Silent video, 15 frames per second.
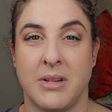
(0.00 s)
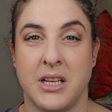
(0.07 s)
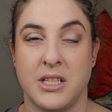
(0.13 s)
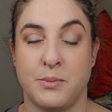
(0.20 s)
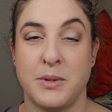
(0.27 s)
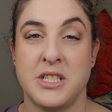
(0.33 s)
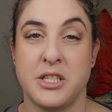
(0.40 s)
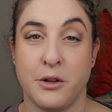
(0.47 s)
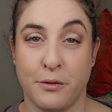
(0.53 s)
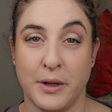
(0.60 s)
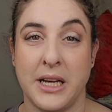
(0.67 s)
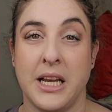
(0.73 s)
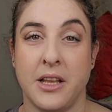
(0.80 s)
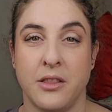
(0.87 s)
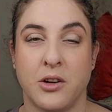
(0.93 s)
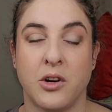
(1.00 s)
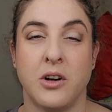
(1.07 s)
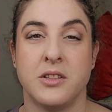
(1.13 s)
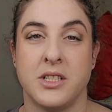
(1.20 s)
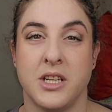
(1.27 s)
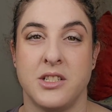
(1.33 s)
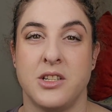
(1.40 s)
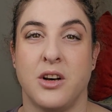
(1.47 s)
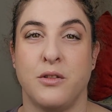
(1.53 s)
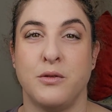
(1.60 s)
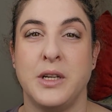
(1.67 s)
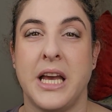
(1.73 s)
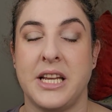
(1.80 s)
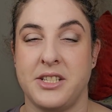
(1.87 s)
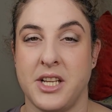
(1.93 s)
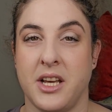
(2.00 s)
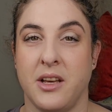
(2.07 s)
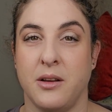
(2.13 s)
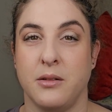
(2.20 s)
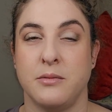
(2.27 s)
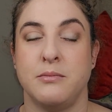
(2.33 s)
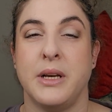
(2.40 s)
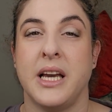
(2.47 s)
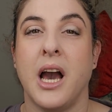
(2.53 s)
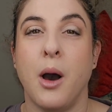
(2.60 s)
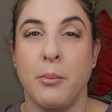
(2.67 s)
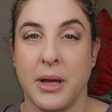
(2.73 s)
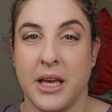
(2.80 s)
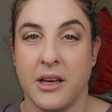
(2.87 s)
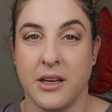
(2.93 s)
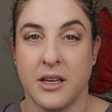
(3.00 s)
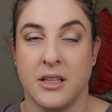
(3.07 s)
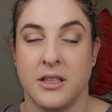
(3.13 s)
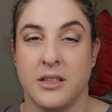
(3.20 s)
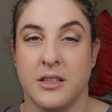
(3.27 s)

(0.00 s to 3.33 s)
specifically in the context of getting, becoming,